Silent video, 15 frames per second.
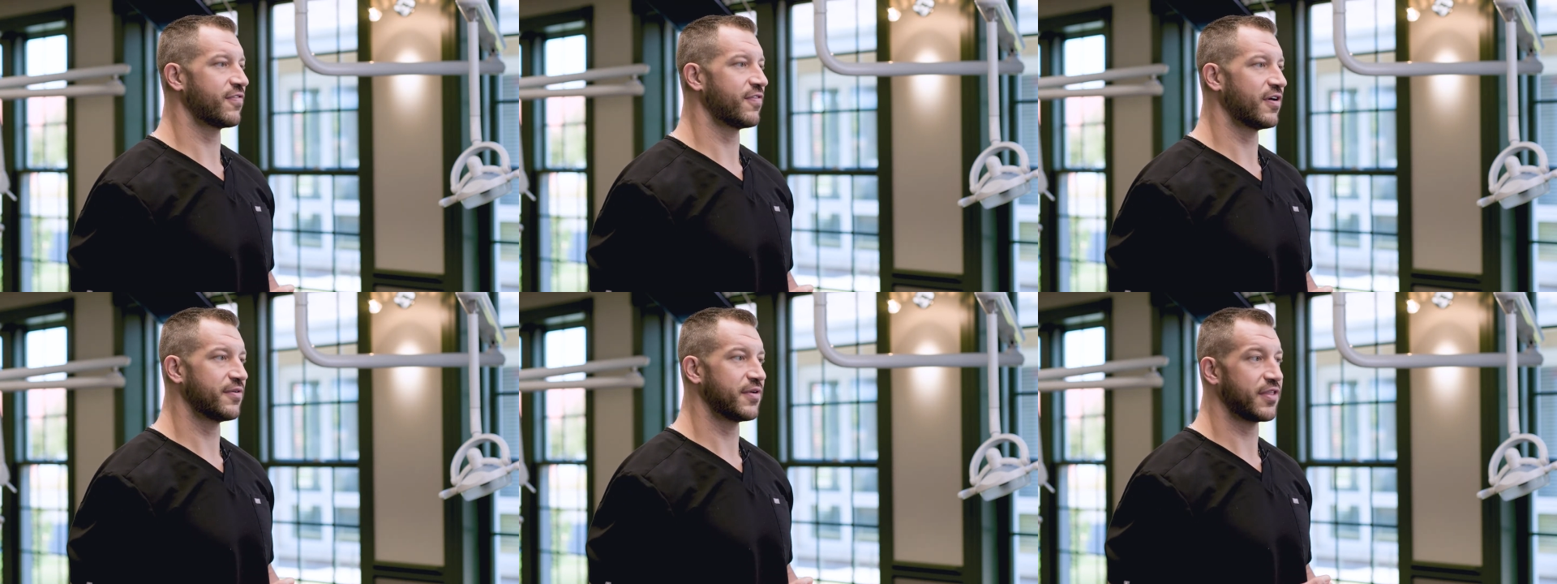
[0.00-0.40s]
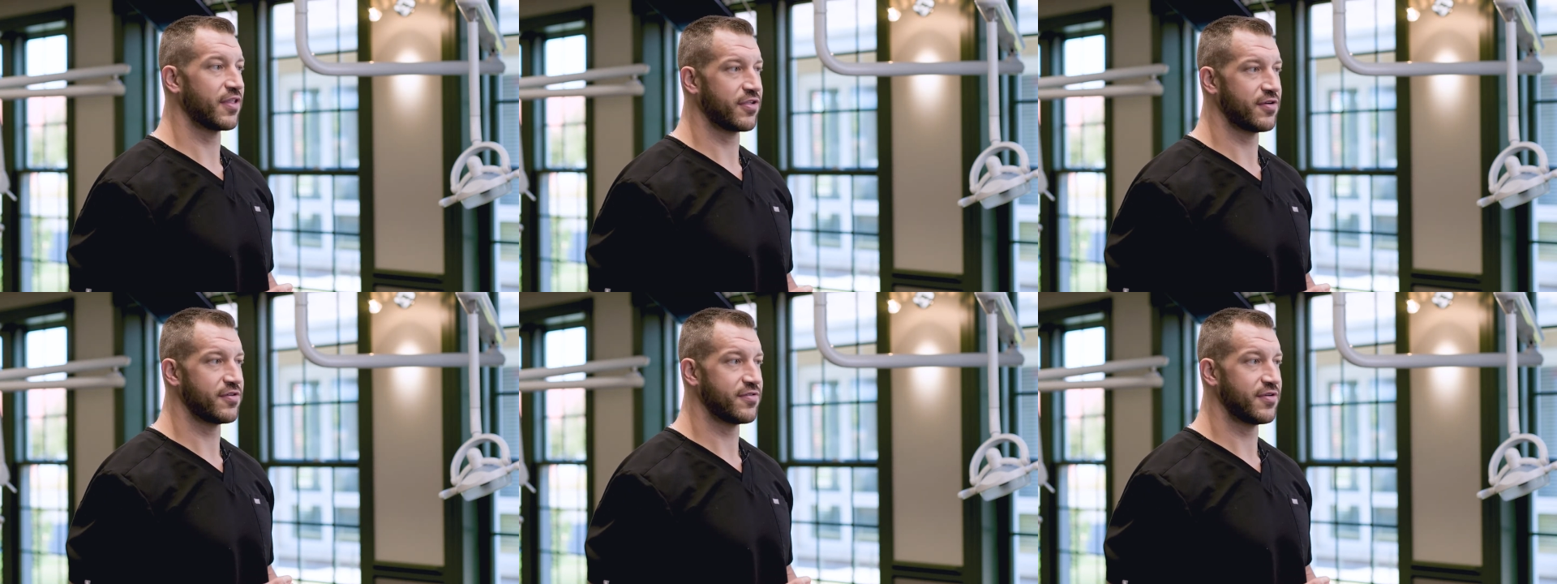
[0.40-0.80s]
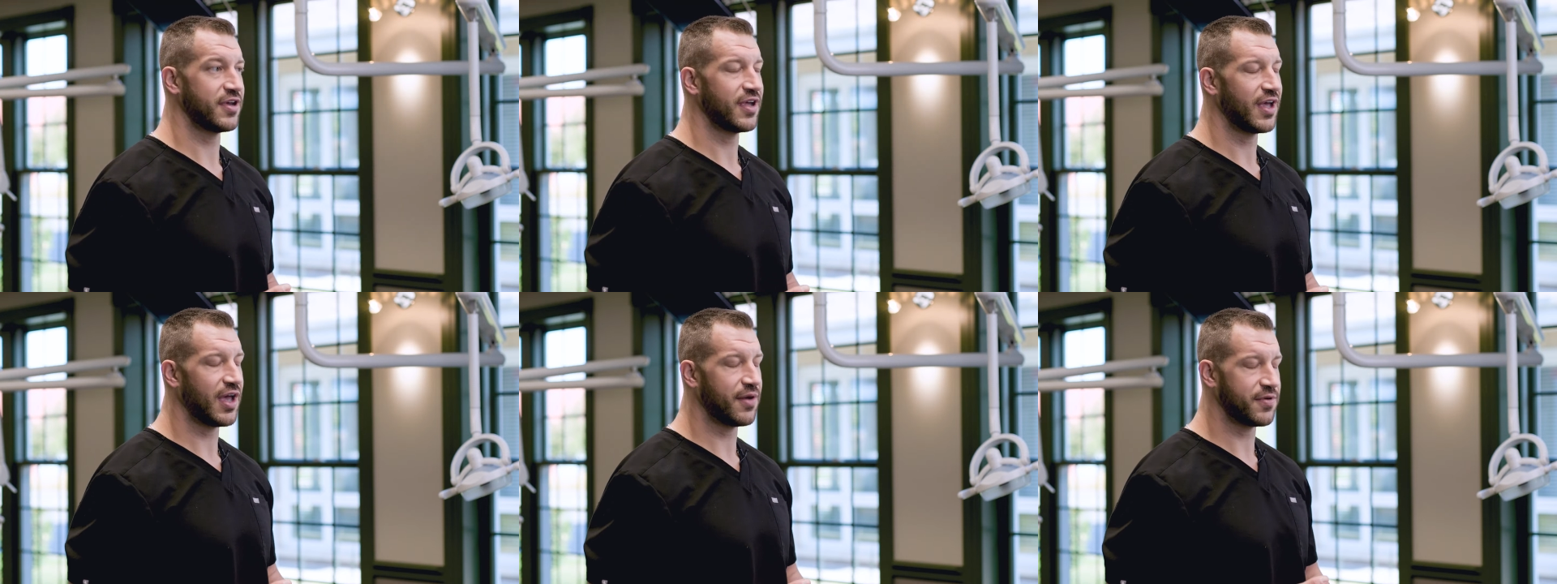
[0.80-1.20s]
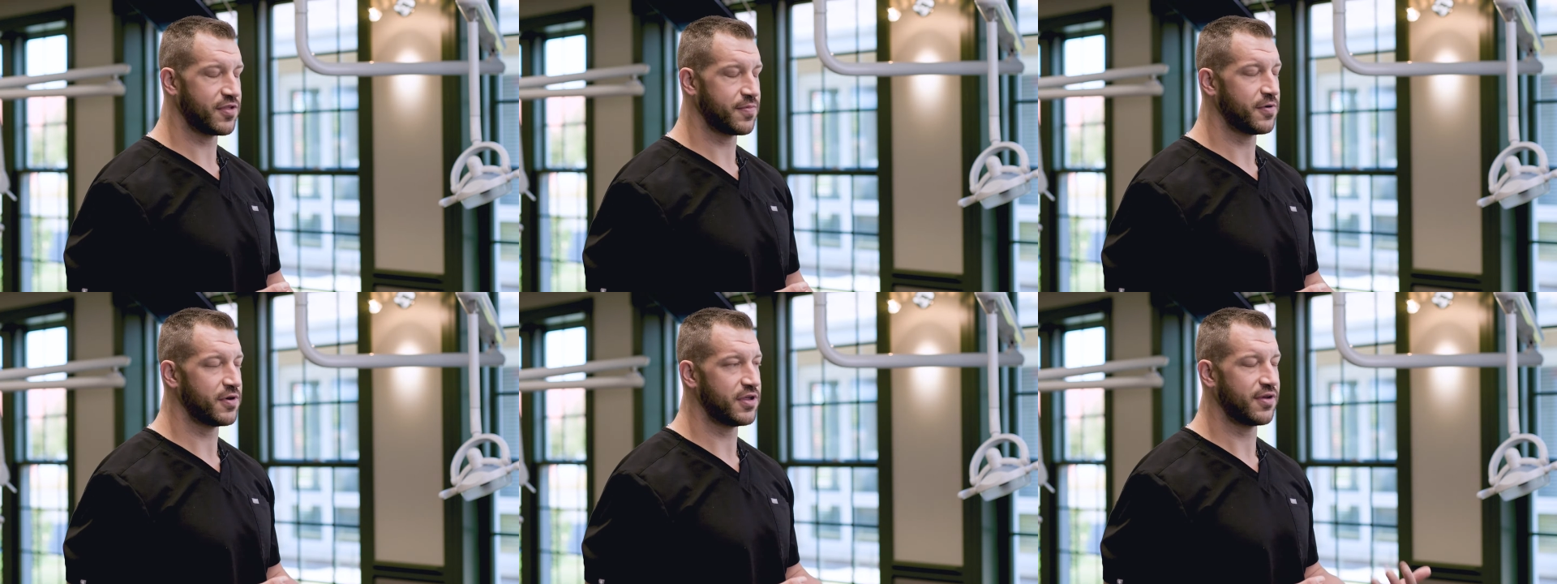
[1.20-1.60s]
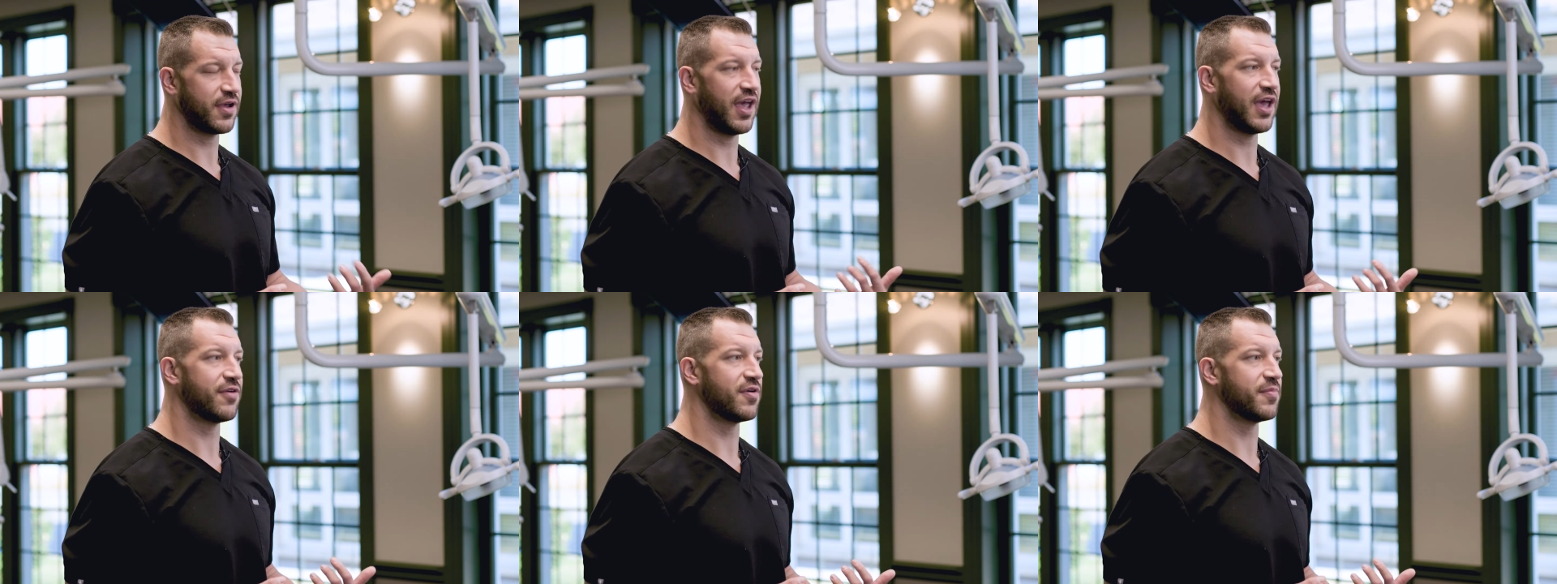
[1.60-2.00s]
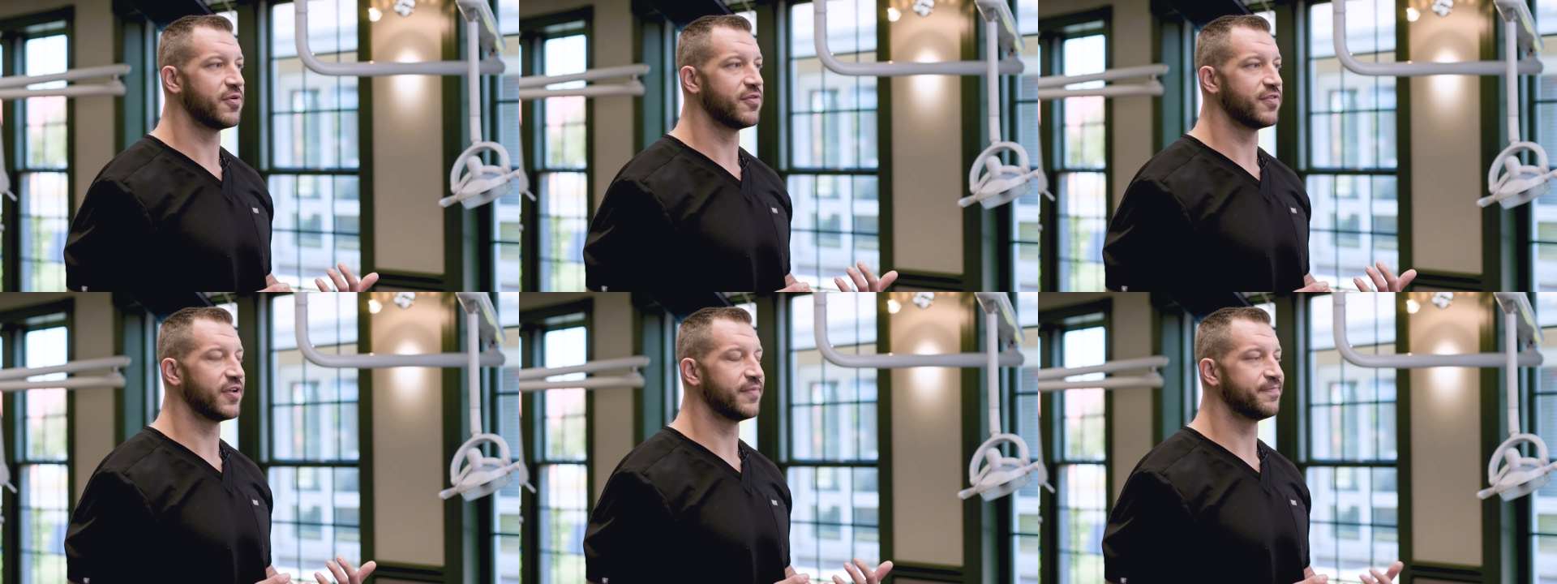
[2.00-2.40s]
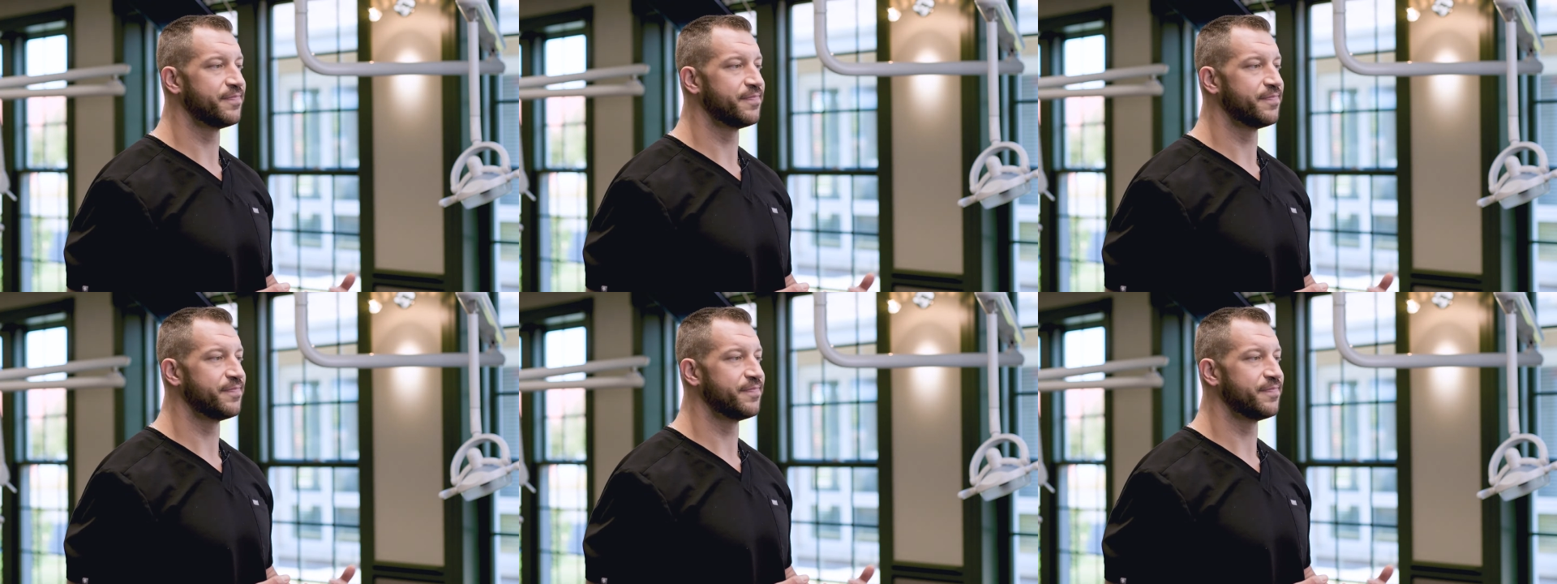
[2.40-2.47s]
following the surgery, at which point you can remove it.